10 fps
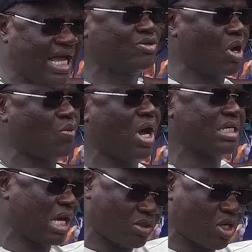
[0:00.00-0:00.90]
trained
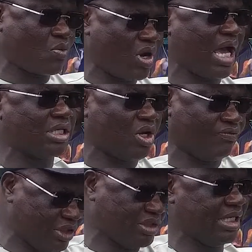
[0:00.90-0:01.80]
dock workers
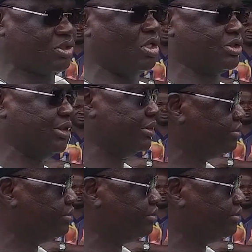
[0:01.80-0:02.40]
of this great country.